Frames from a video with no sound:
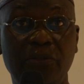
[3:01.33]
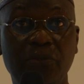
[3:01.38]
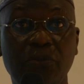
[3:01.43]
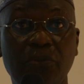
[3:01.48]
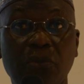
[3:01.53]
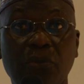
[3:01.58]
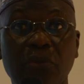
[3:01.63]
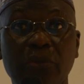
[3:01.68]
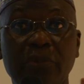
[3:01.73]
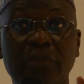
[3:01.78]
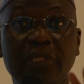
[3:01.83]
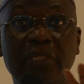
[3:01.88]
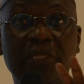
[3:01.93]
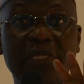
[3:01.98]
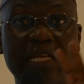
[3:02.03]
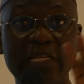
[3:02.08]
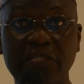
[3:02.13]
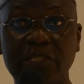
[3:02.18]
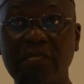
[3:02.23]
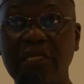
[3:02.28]
the
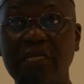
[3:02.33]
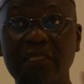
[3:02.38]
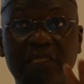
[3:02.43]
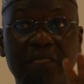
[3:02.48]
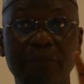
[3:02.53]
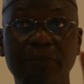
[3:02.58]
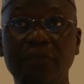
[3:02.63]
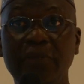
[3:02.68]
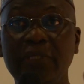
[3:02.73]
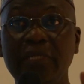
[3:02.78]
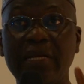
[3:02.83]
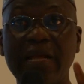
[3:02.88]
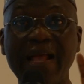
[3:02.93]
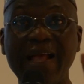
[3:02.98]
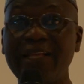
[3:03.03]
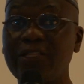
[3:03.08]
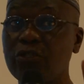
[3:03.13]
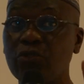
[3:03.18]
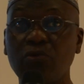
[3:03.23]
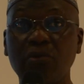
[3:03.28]
National Assembly
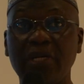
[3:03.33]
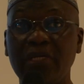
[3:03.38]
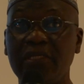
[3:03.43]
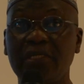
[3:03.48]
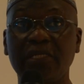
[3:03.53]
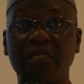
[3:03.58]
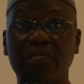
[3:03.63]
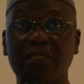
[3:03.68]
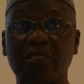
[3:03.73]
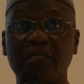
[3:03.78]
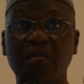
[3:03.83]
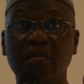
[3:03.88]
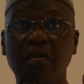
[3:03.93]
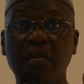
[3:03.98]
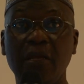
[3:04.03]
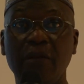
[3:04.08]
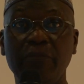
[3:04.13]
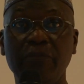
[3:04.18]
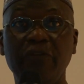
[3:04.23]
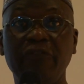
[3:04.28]
has to address
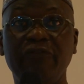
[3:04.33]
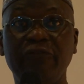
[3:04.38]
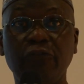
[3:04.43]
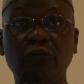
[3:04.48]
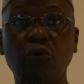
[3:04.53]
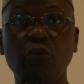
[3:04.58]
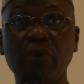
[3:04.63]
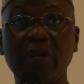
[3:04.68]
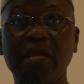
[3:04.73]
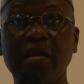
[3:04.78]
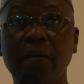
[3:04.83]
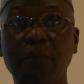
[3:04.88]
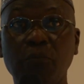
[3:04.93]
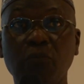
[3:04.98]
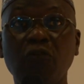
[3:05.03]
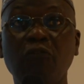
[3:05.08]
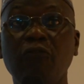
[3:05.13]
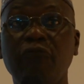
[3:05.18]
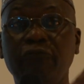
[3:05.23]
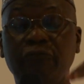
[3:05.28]
before we can
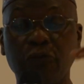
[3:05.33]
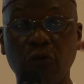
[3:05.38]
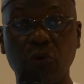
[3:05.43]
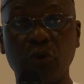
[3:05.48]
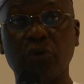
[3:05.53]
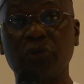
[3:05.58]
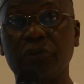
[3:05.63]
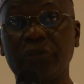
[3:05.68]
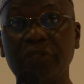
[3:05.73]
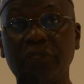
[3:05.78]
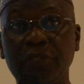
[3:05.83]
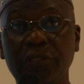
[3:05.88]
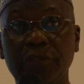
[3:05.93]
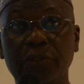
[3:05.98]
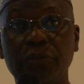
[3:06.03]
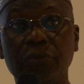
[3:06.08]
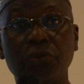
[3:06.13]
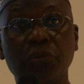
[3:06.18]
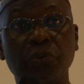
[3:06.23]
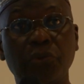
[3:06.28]
move forward,
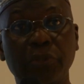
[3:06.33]
in